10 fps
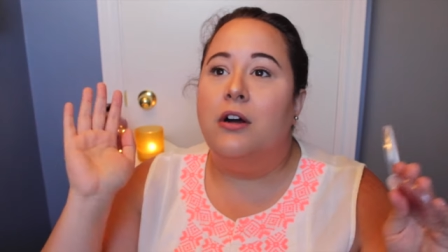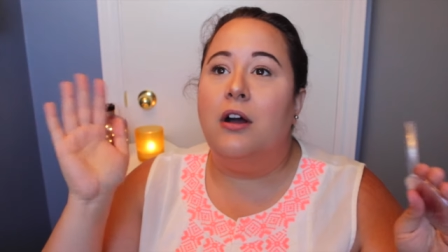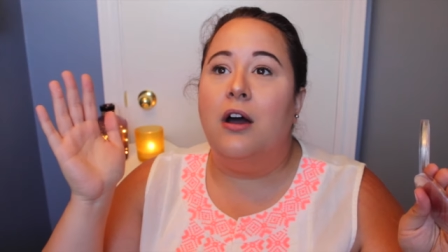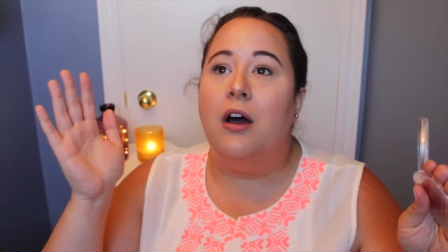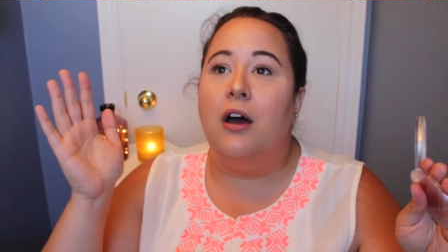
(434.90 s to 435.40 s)

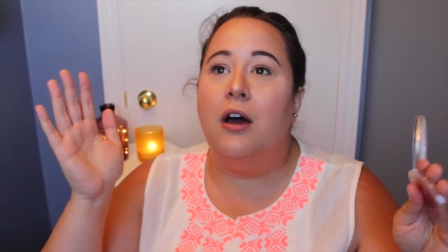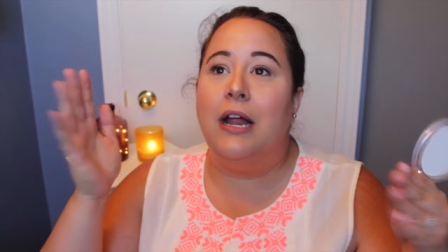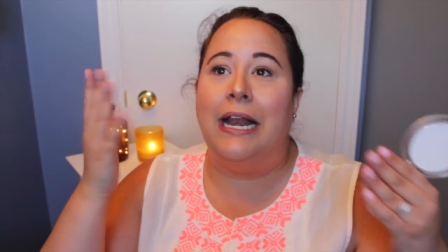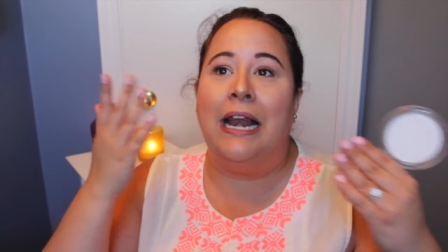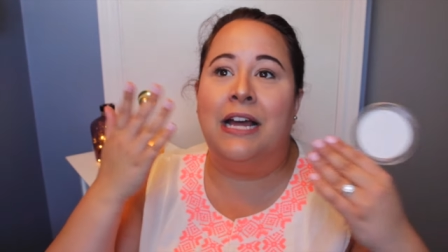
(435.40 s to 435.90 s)

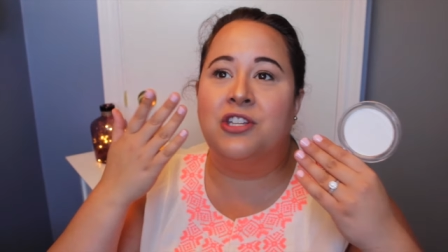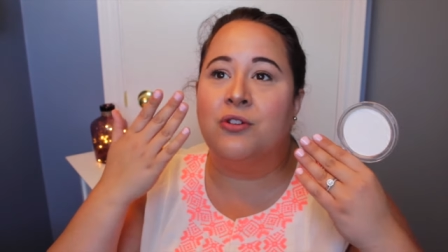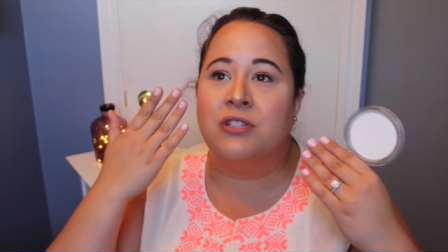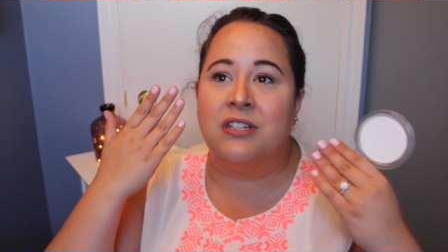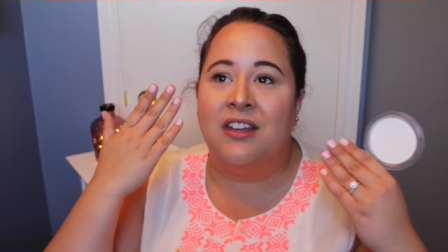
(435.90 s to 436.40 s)
oh, it lets
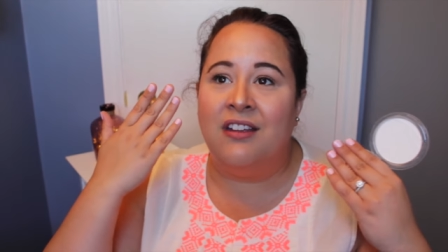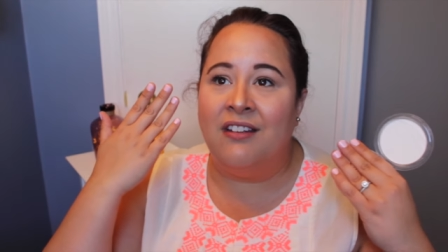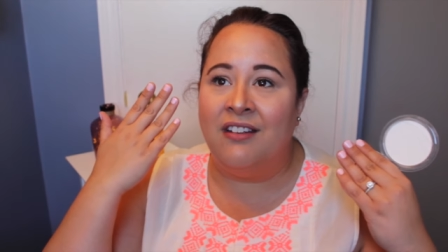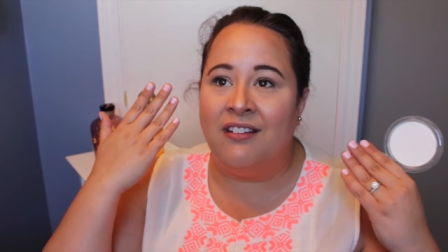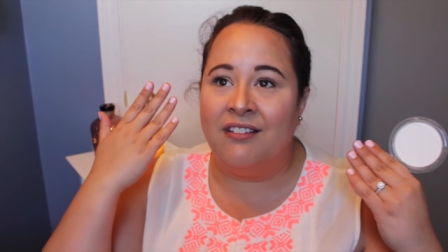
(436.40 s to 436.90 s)
your
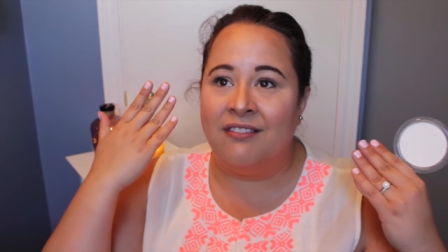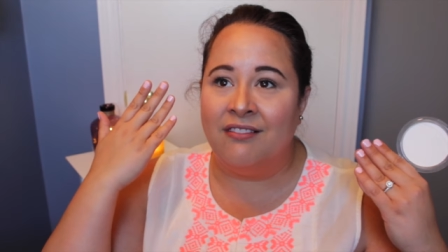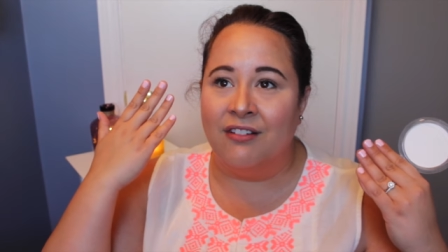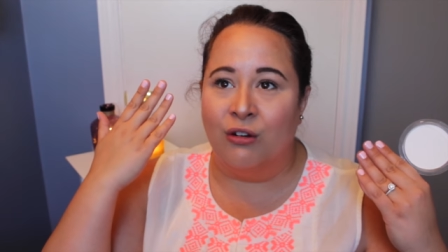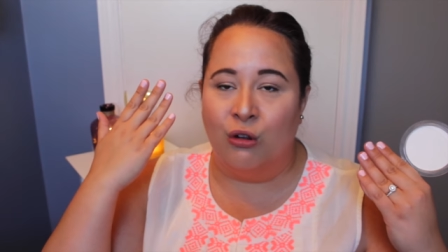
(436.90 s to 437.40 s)

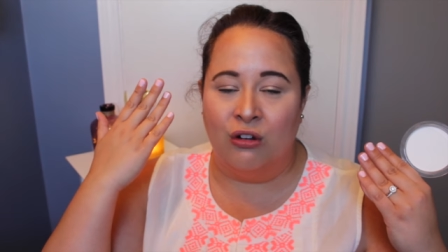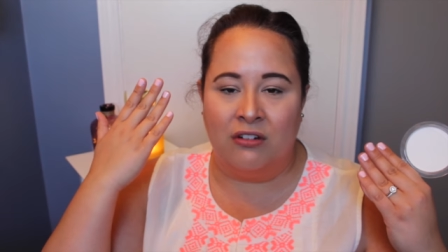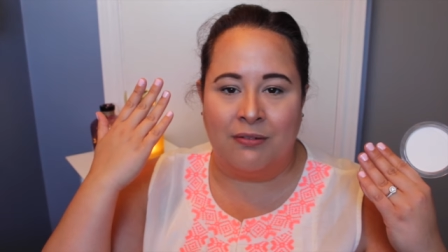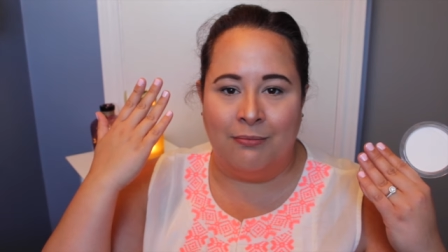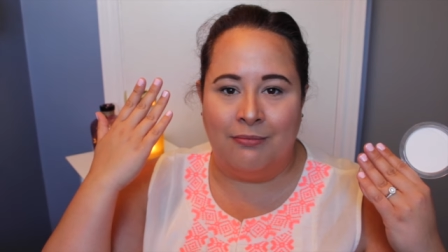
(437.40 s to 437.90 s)
skin
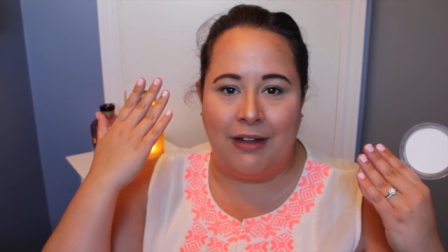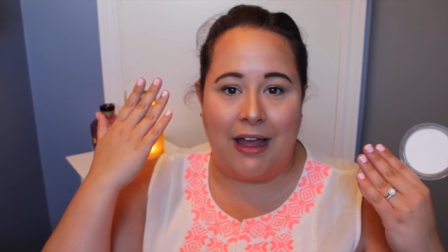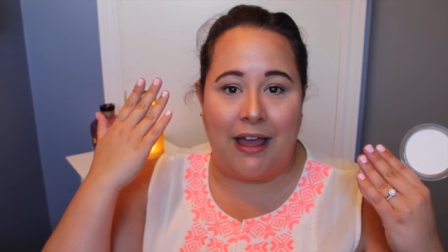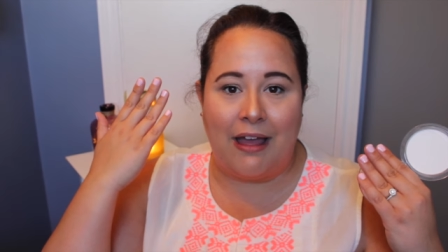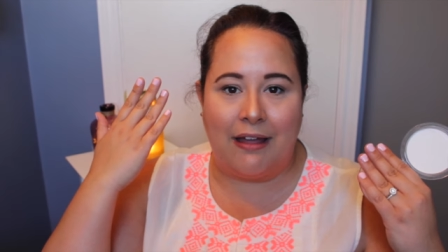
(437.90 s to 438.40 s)
look
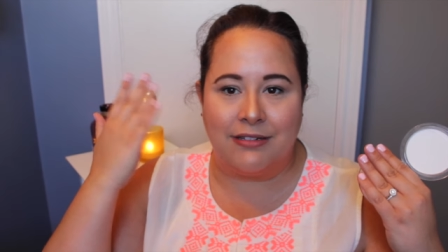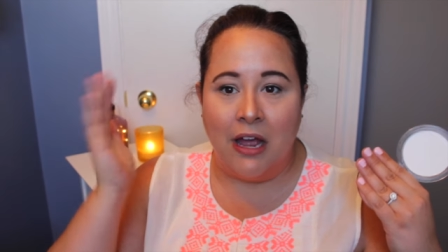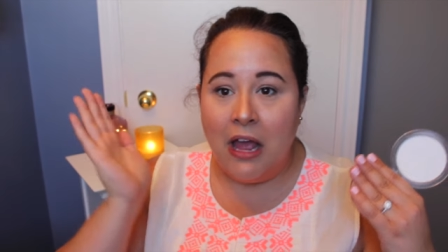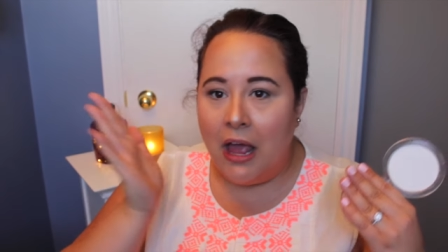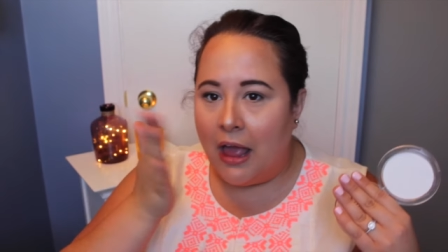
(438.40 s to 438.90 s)
matte
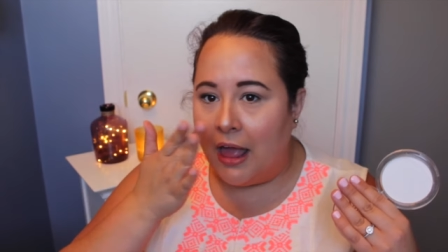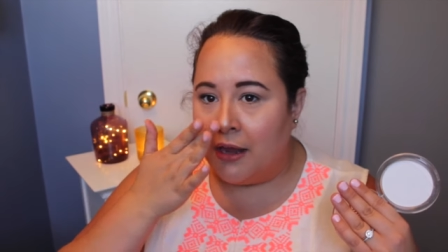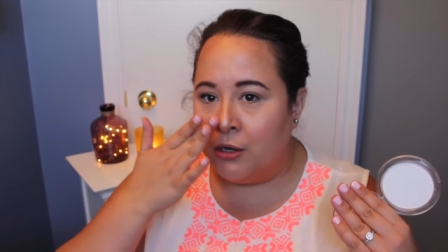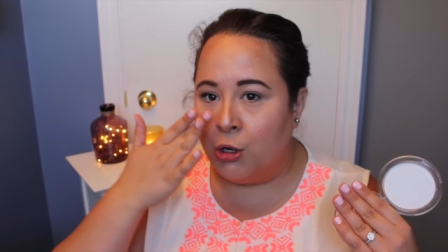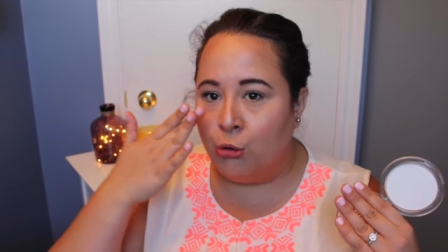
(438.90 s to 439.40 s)

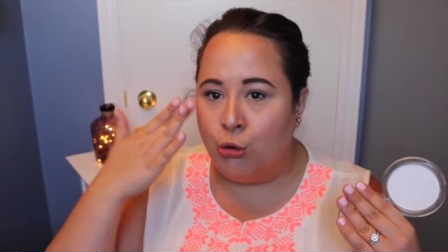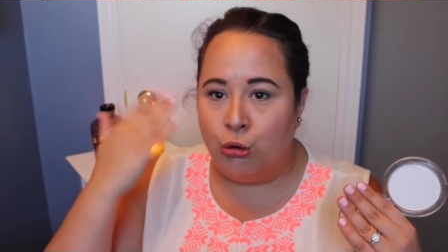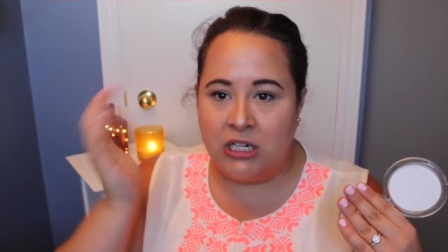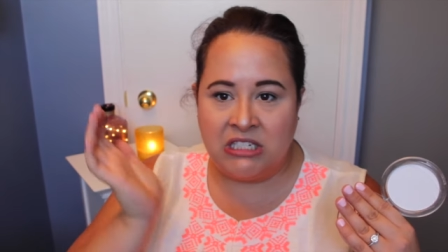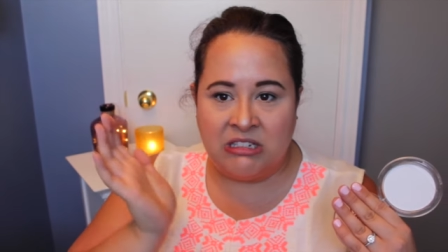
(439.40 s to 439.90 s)
and no
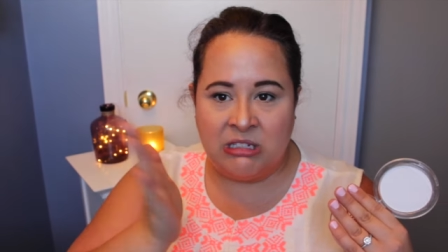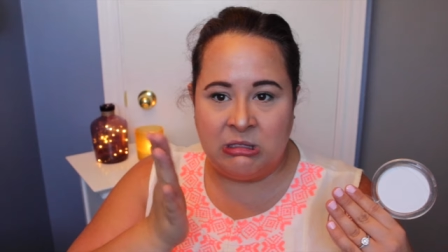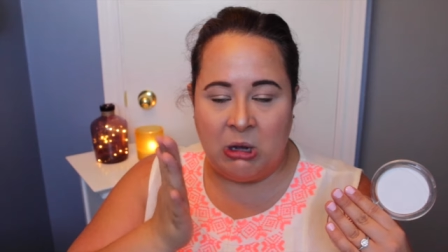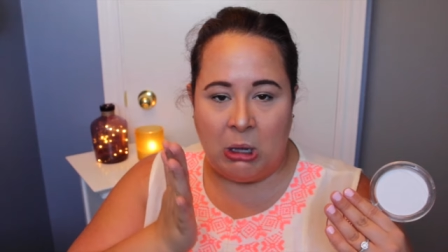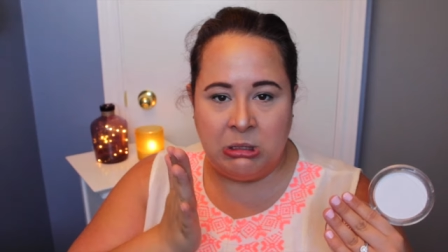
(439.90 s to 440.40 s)

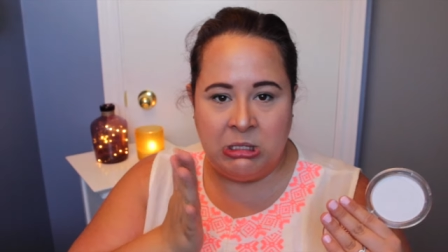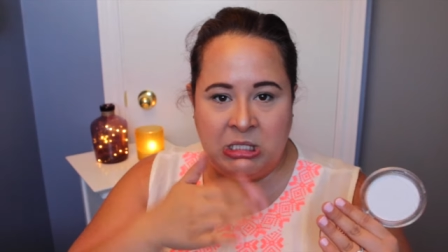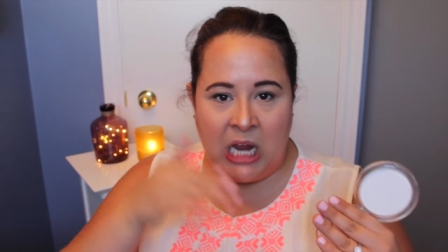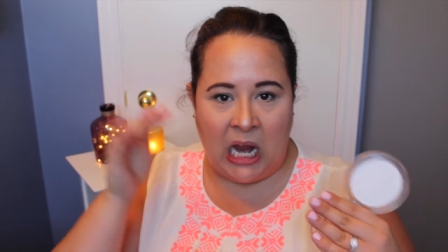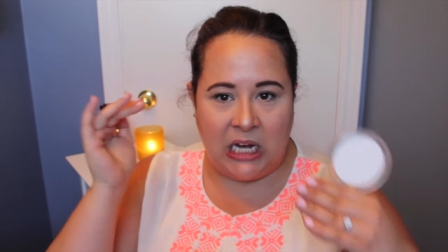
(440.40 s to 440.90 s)
creases all
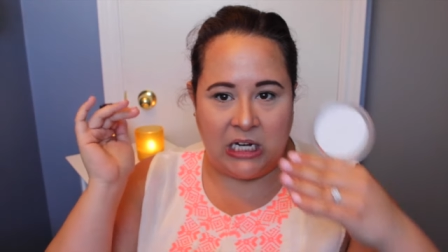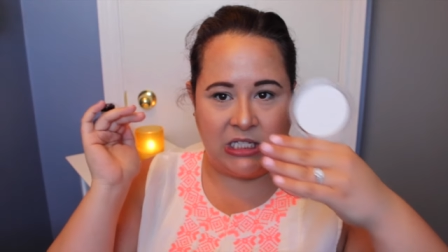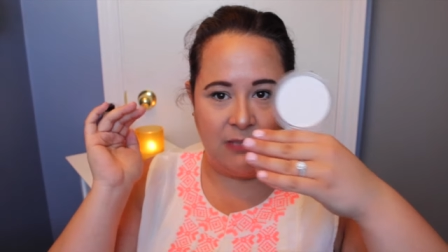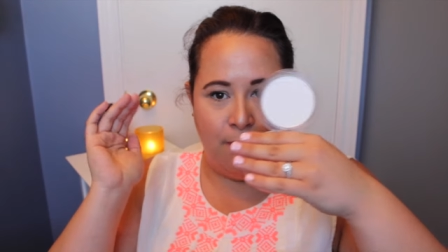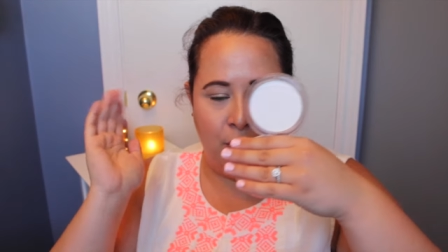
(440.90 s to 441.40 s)
day.
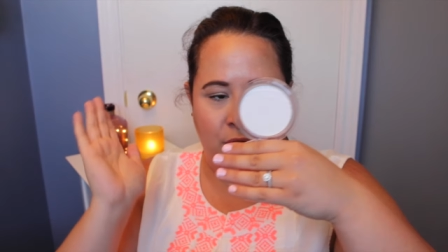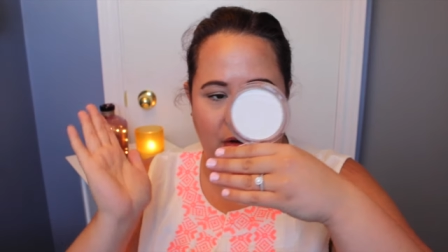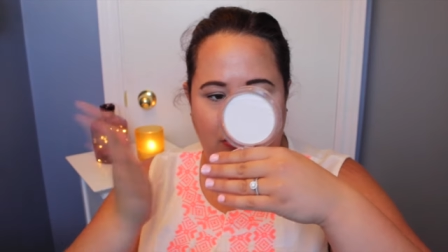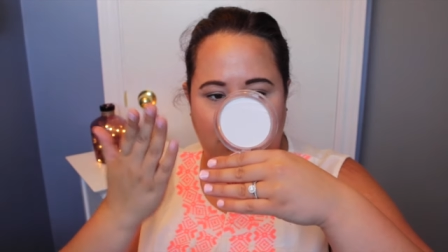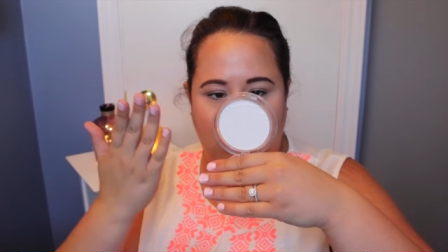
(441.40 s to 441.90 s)
It's
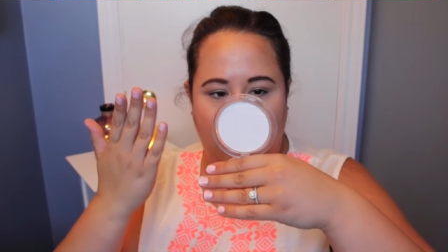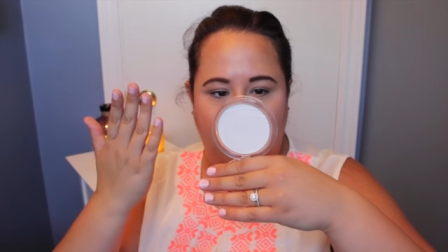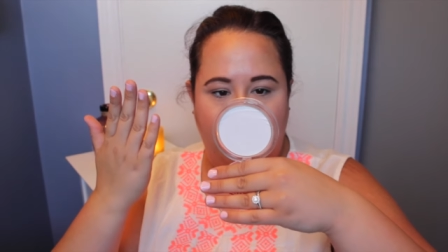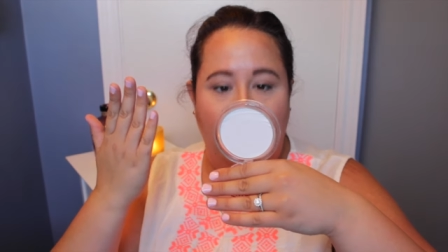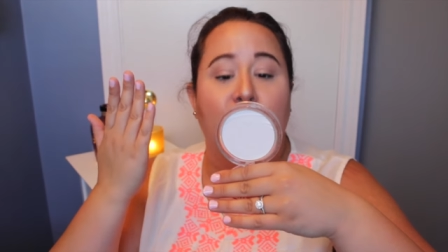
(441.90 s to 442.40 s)

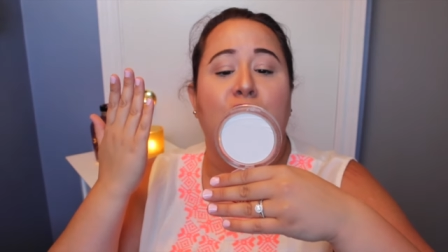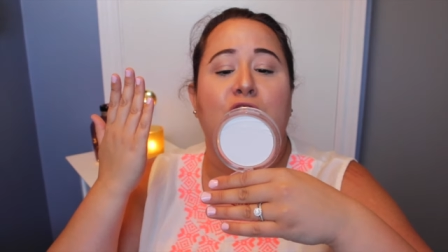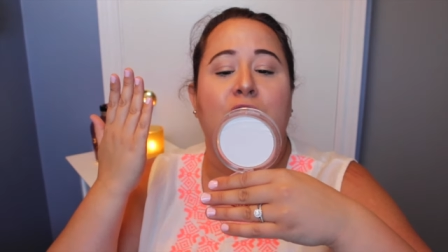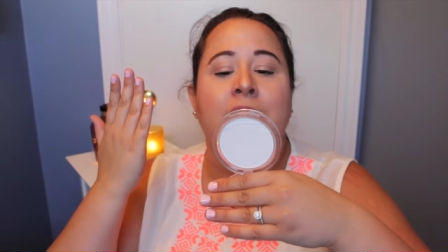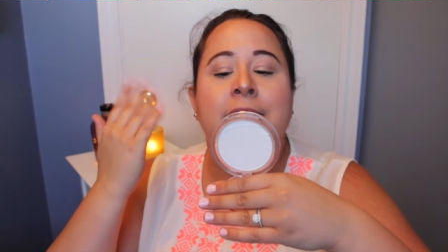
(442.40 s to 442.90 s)

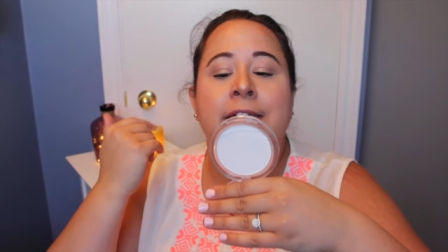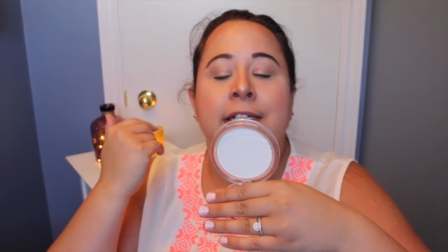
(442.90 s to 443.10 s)
beautiful.